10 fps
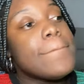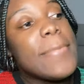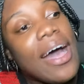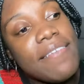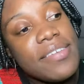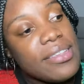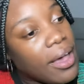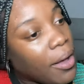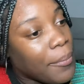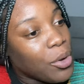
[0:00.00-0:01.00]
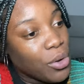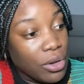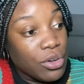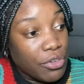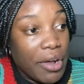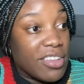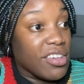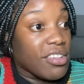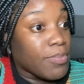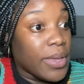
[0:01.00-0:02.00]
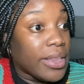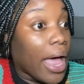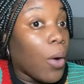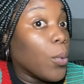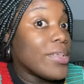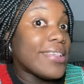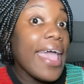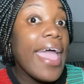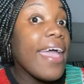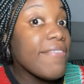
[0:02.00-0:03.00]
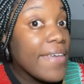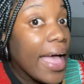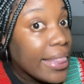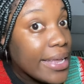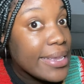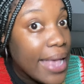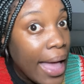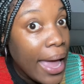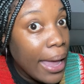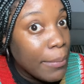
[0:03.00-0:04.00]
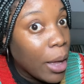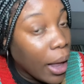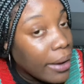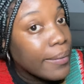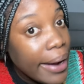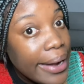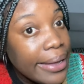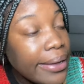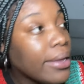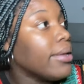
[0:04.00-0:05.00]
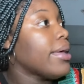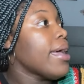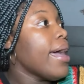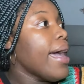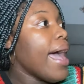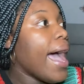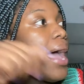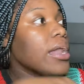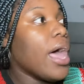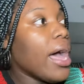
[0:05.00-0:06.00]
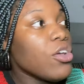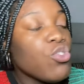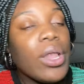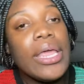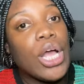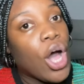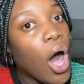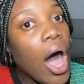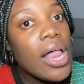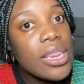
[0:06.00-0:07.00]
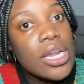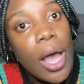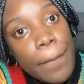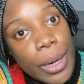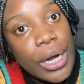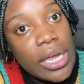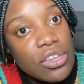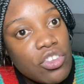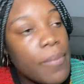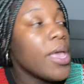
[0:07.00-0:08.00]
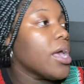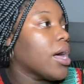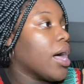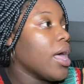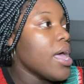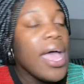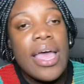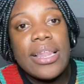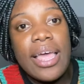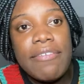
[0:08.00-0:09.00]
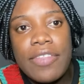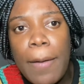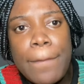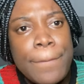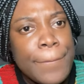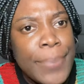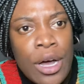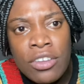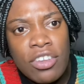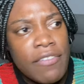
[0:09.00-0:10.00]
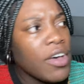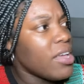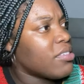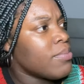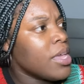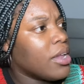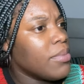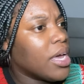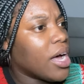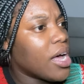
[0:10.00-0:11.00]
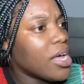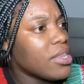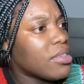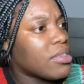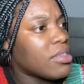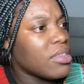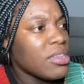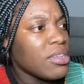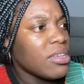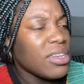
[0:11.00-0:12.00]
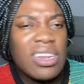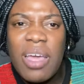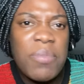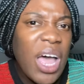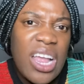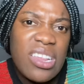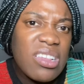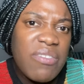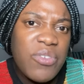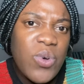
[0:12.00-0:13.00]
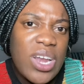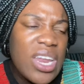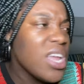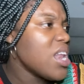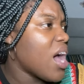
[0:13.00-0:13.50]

I have to take up my good, good Rogers bill that was heavy at the time already and actually called the number in Jamaica. Left a bunch of voicemail because them not answer for neither.